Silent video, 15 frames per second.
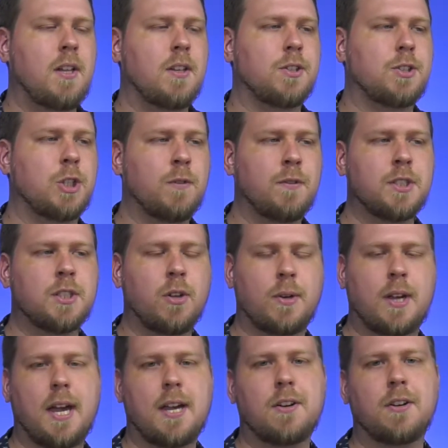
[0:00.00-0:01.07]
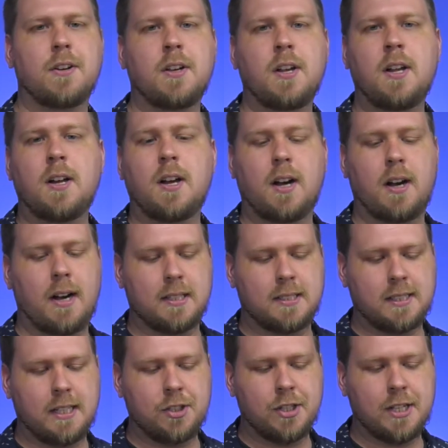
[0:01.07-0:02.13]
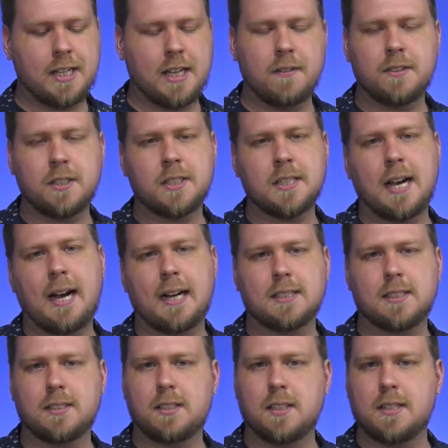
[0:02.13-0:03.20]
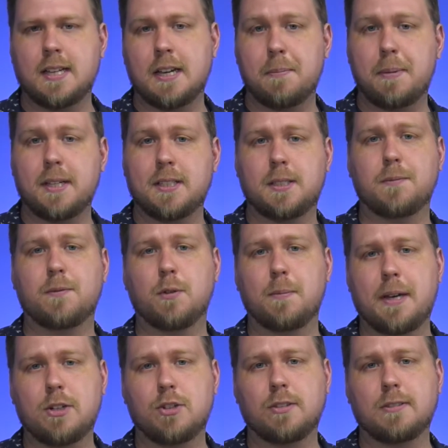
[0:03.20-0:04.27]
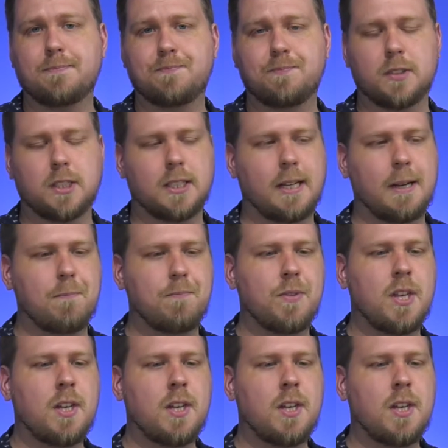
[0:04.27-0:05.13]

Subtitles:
The service locator essentially gives us access to database information. Okay.